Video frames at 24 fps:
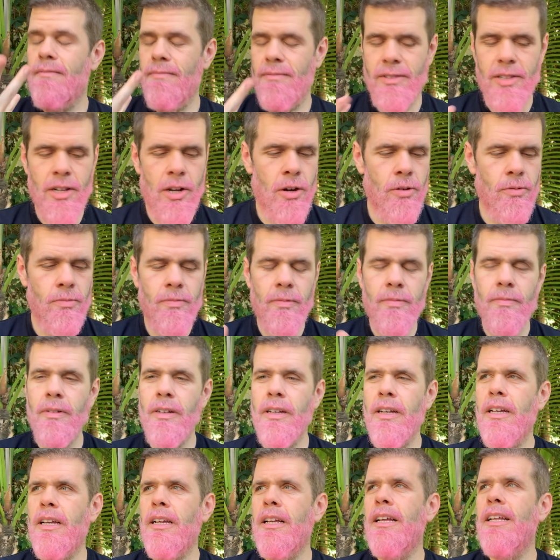So,
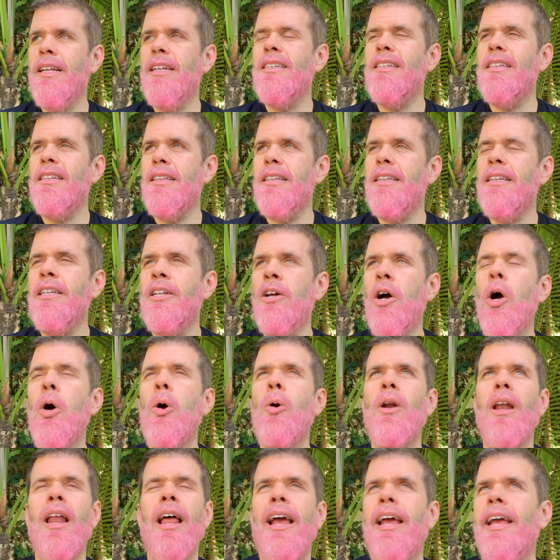you know,
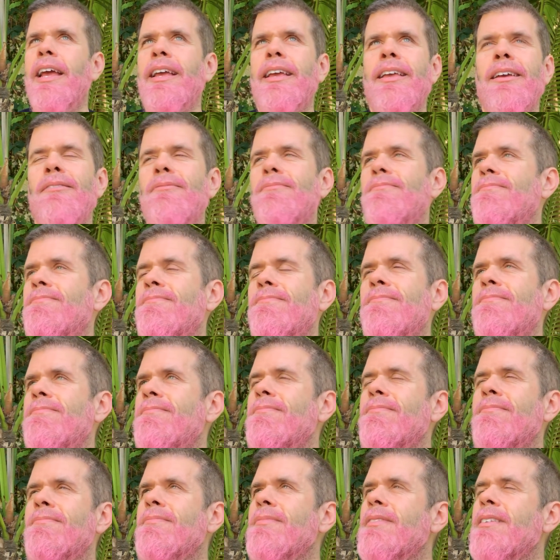or like,
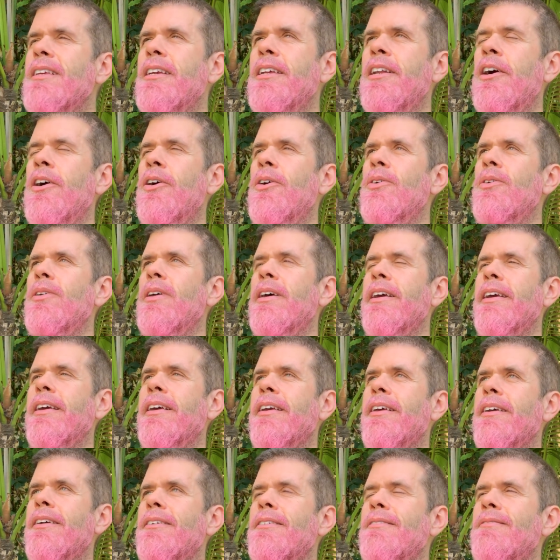you know,
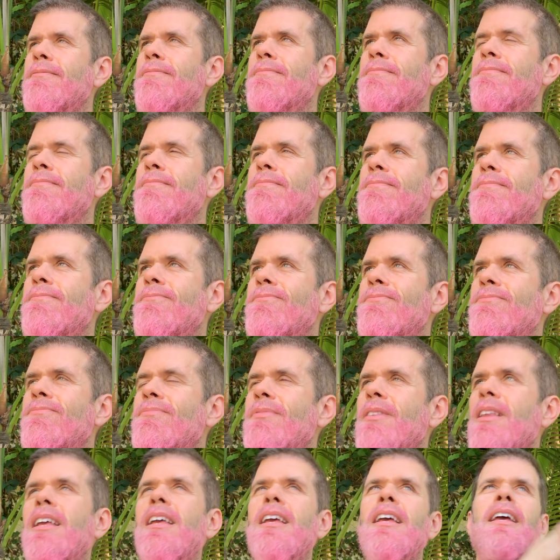like
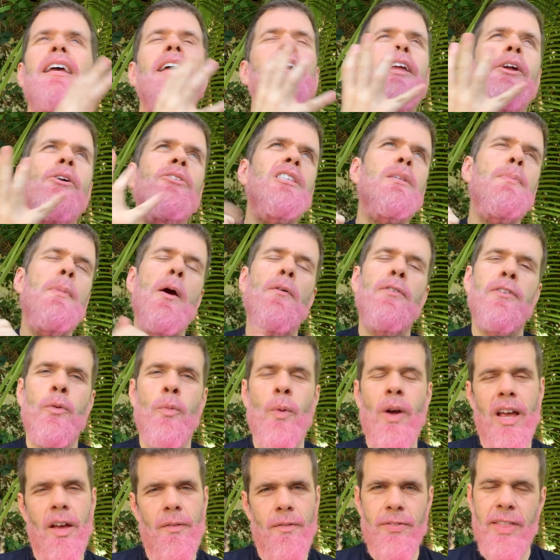Here's the perfect
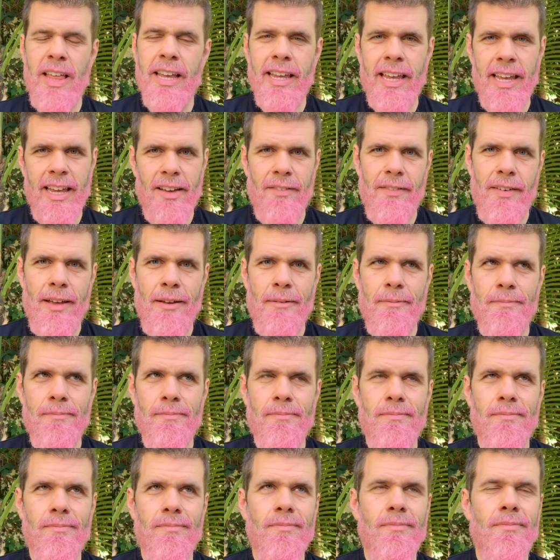way of thinking of it.
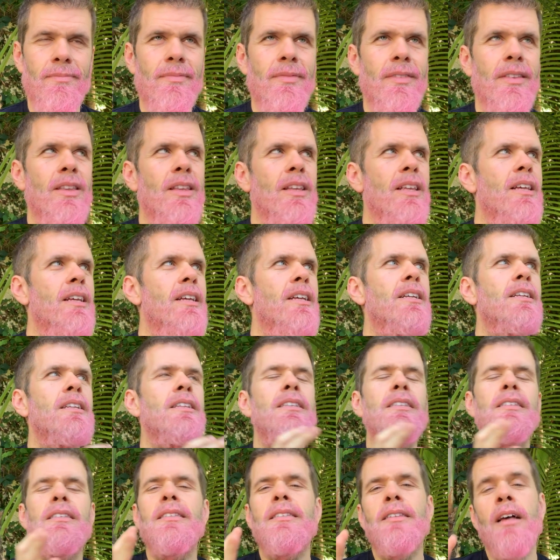
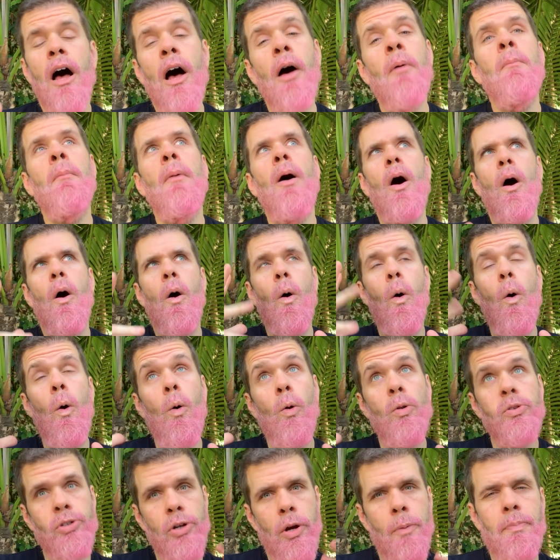Some
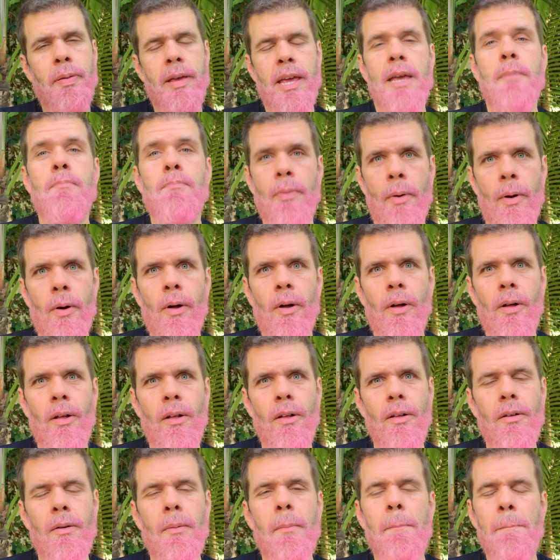older
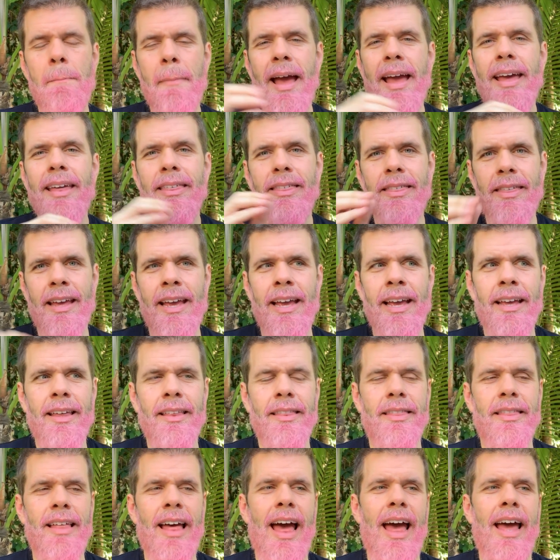people may
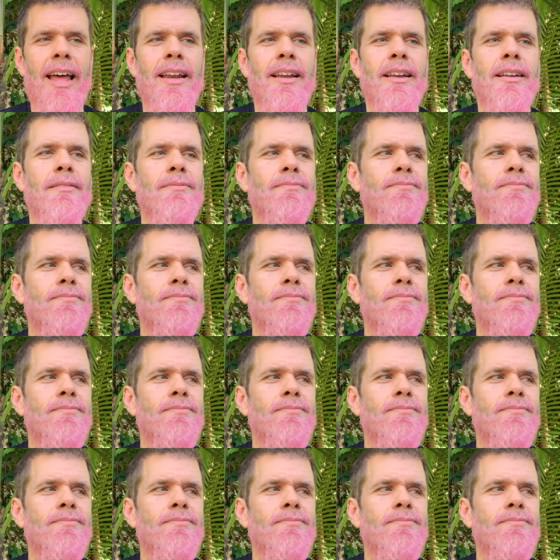think that